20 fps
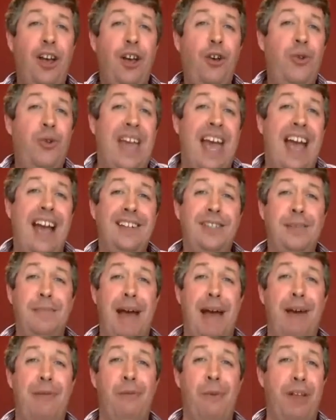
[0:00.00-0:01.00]
who cares
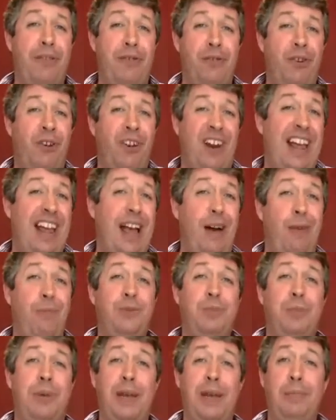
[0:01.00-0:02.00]
about whether or not it
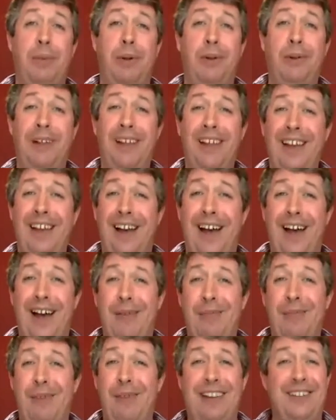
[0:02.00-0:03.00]
helps people?
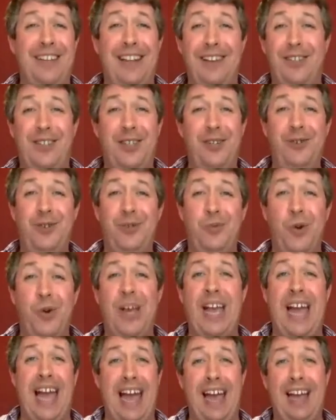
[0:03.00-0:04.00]
Let's use
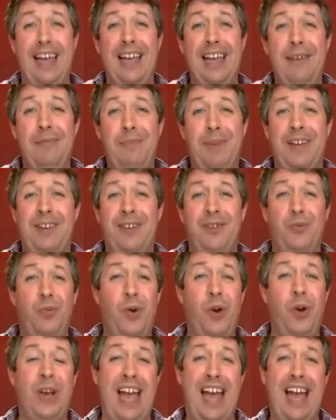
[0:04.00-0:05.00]
WCAG, because
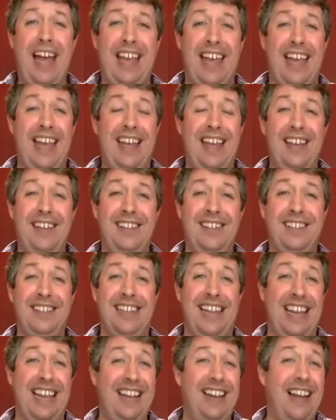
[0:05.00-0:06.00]
WCAG
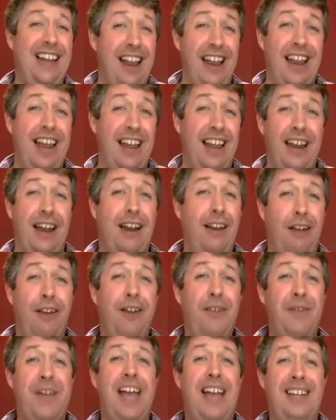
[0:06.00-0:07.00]
is, in a
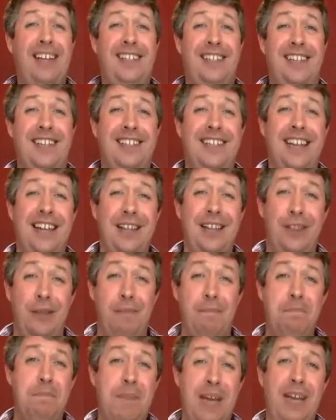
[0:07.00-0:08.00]
lot of cases,
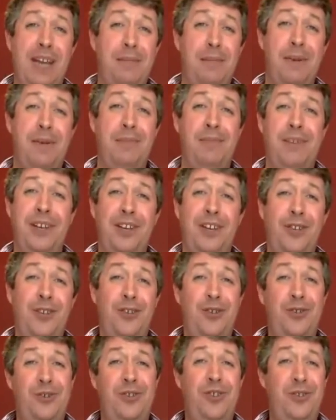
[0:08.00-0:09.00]
the minimum
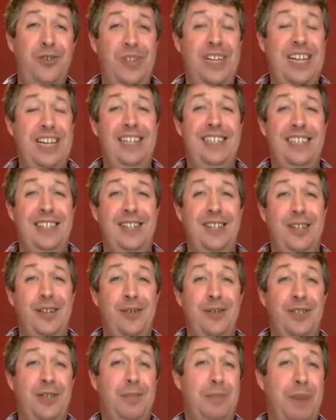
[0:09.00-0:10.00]
you need to
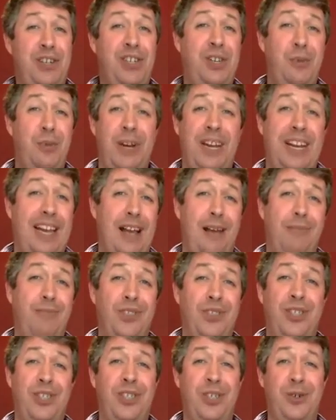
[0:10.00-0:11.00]
do, especially when it
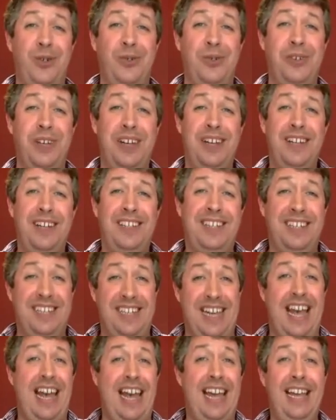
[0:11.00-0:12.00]
comes to
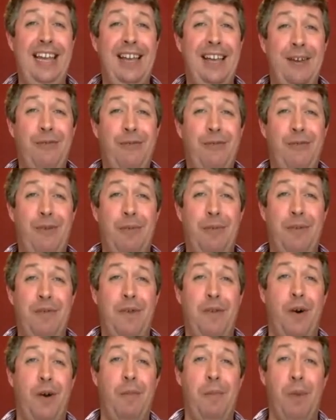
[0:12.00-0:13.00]
today, when we've
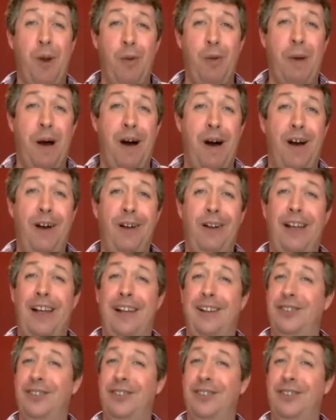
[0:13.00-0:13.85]
got mobile and